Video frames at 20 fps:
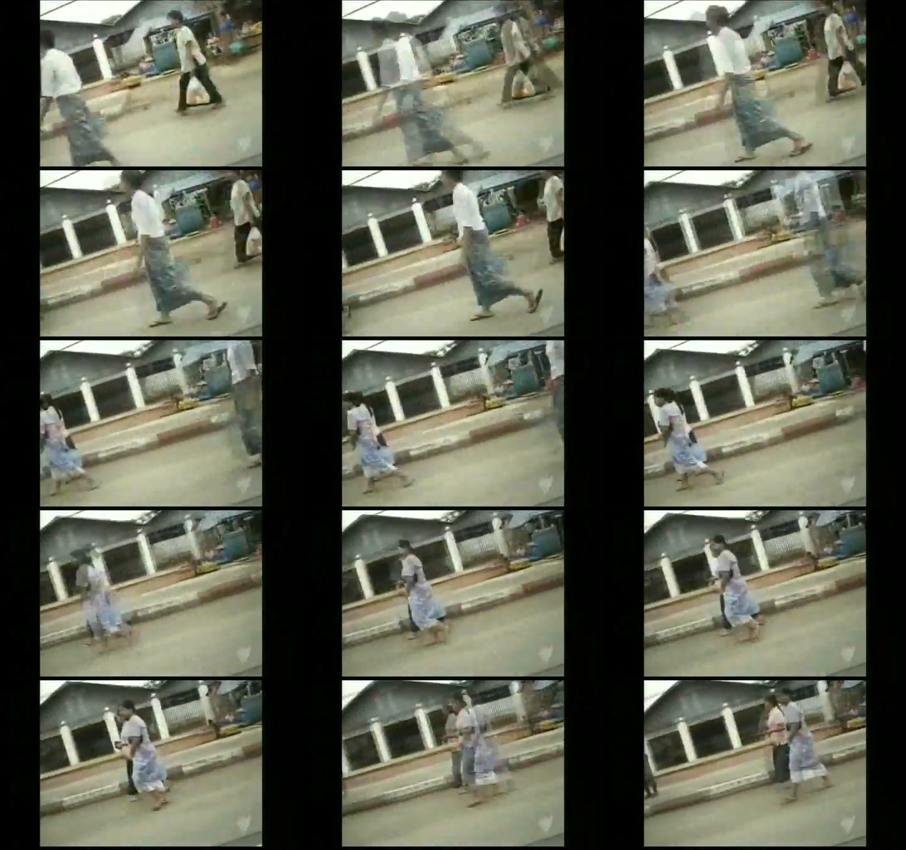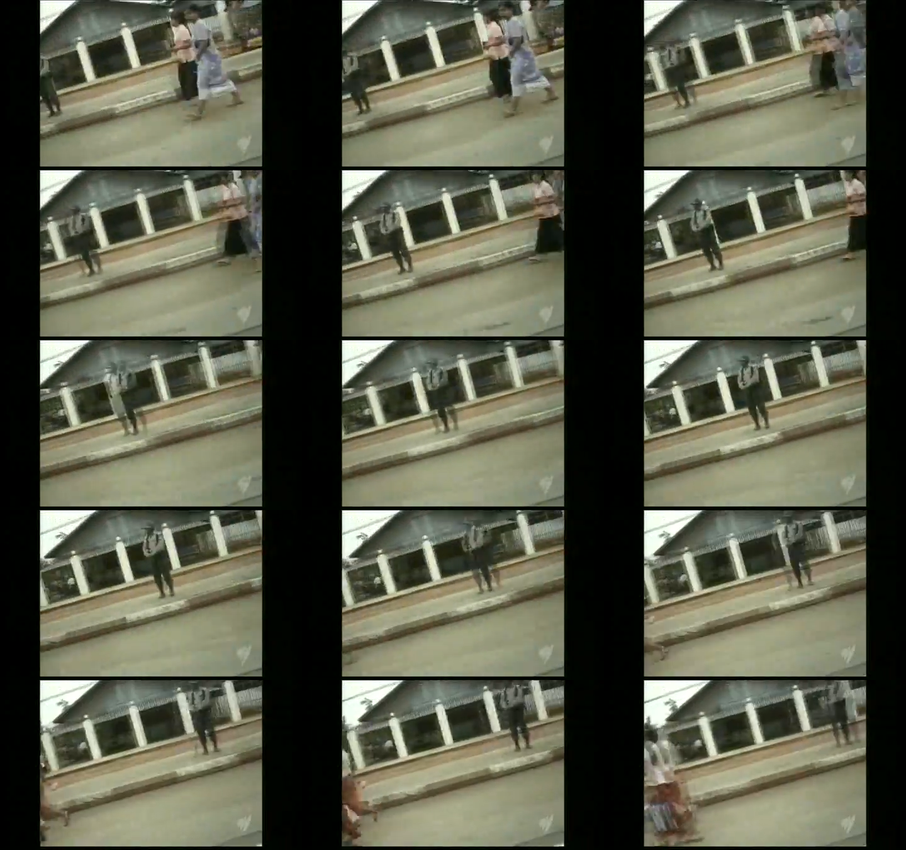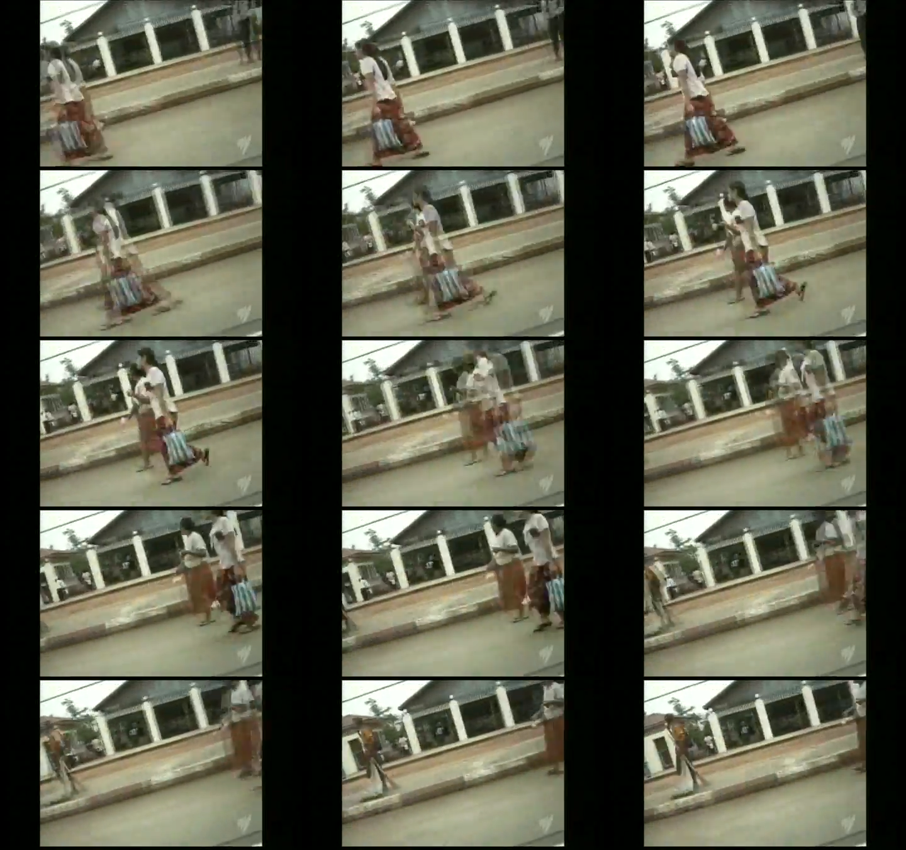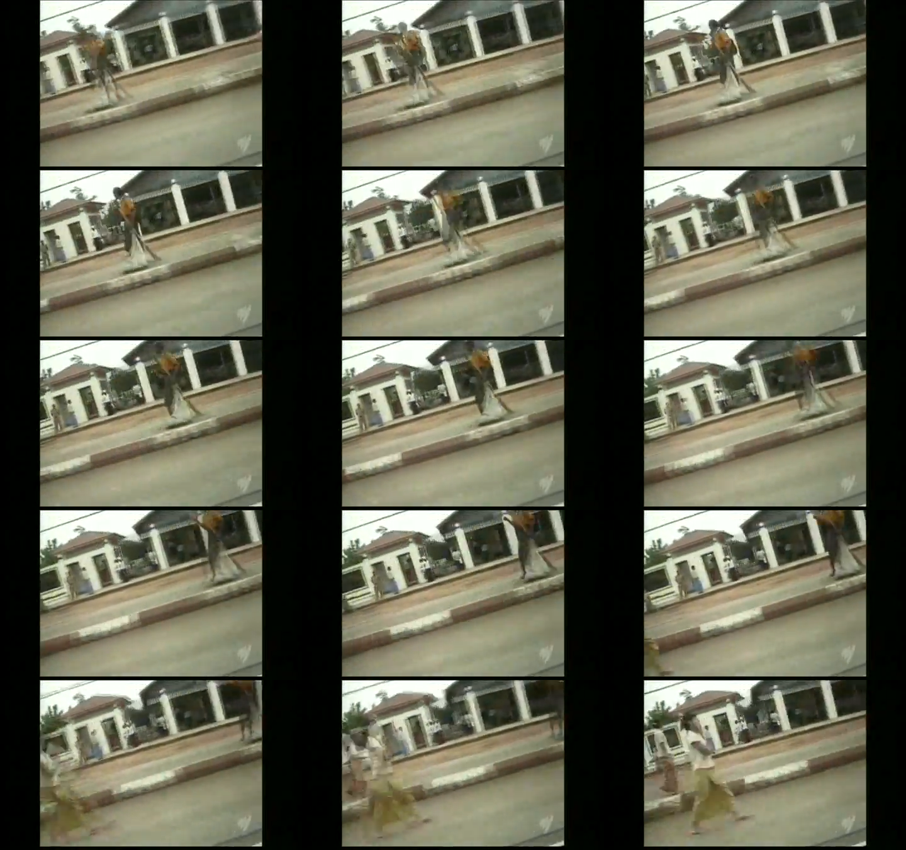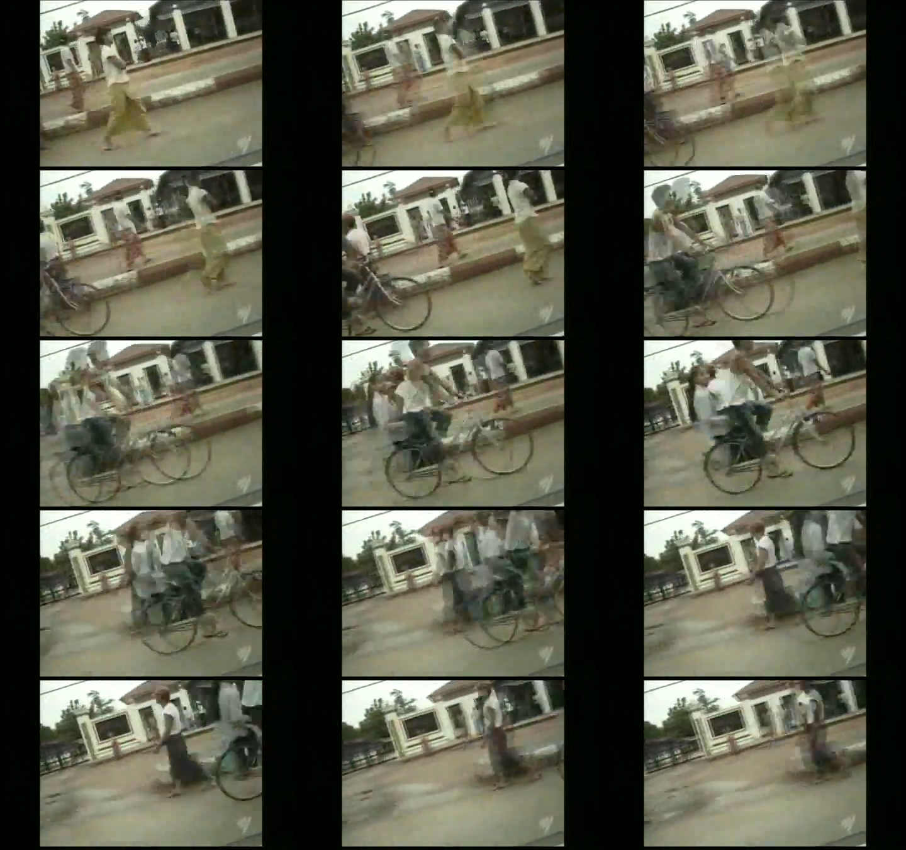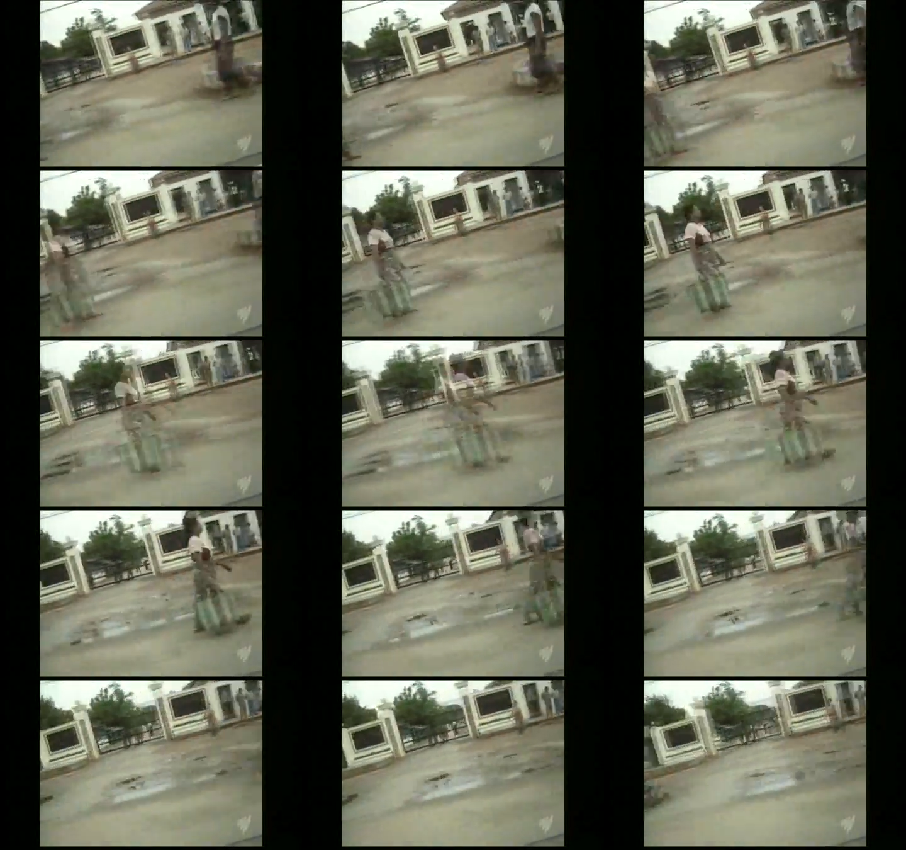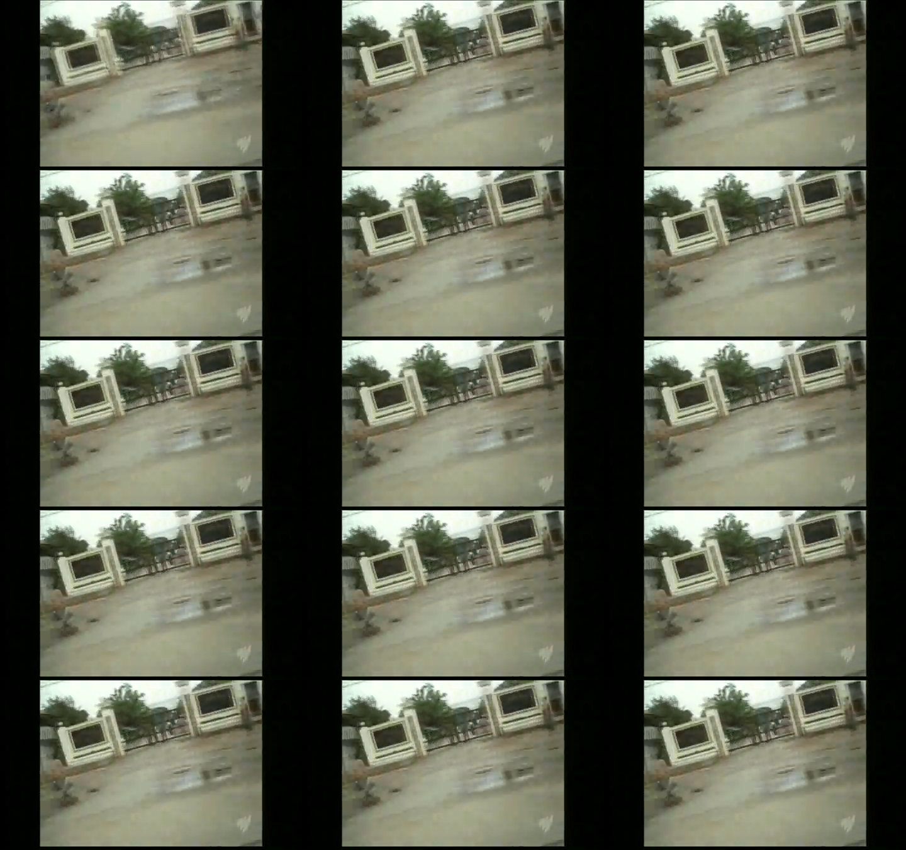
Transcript: (no speaker visible)